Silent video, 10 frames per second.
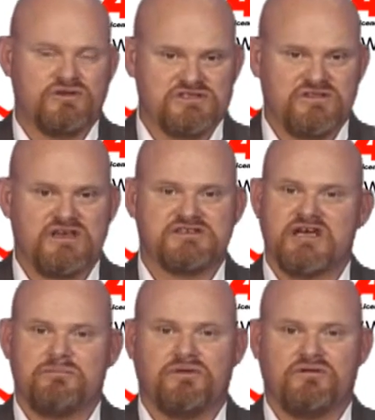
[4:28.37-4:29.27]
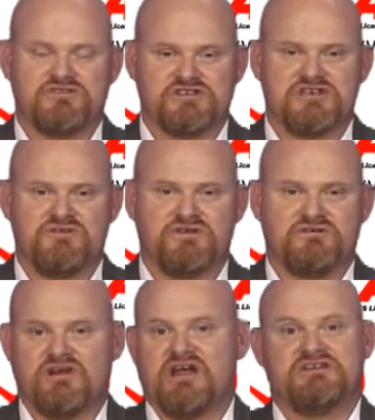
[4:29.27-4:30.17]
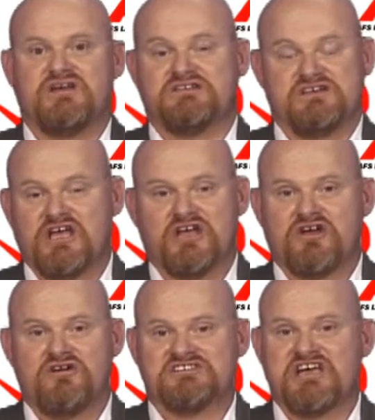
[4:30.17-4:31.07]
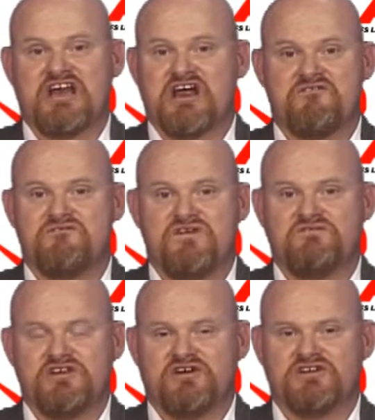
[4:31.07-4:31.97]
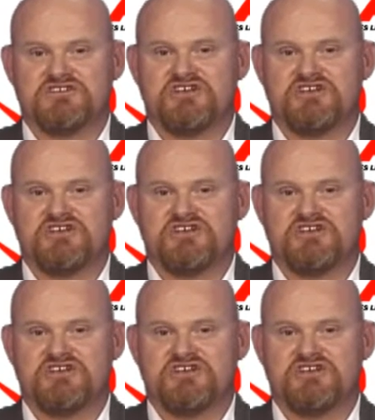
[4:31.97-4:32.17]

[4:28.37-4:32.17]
using the example I've just given, it's only going to cost $850.